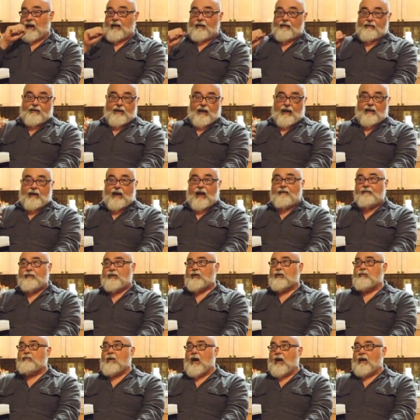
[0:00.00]
They have a
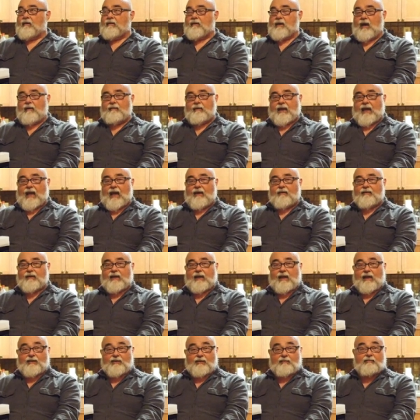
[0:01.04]
new model coming out
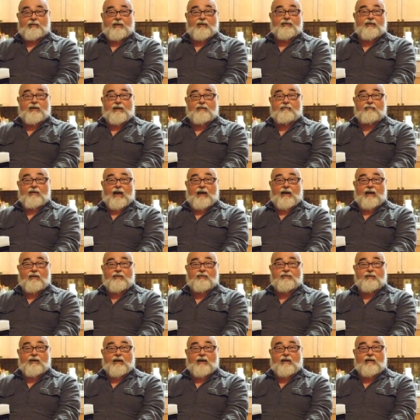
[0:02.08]
that has a built-in radio
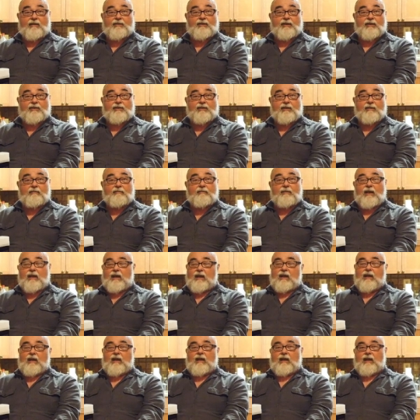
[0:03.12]
trigger system,
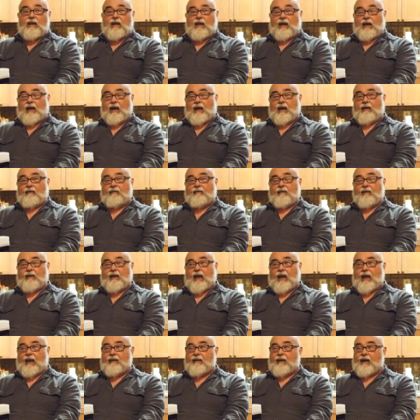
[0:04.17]

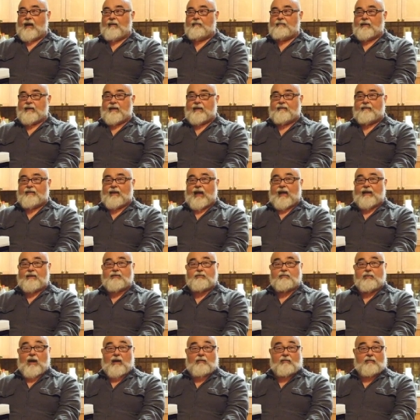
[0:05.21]
and I believe
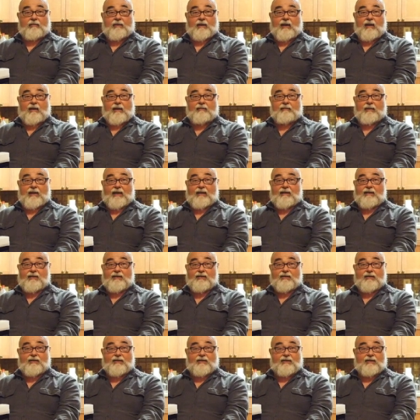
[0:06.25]
that's probably going to be in the
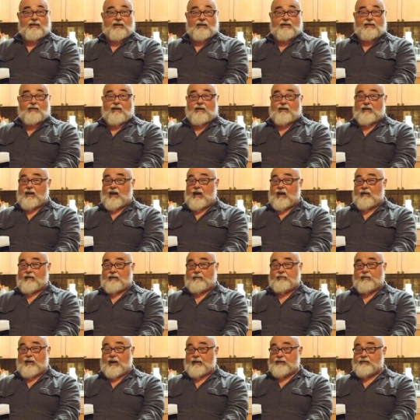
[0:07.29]

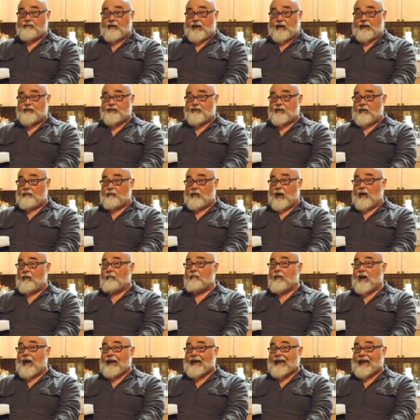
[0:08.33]
$600 price range somewhere,
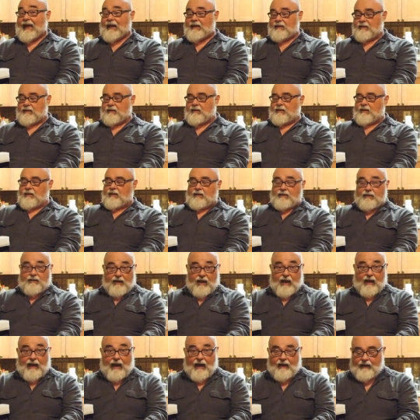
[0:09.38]
my guess. It's
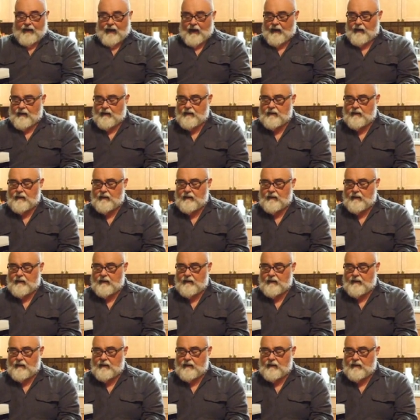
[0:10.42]
not out yet.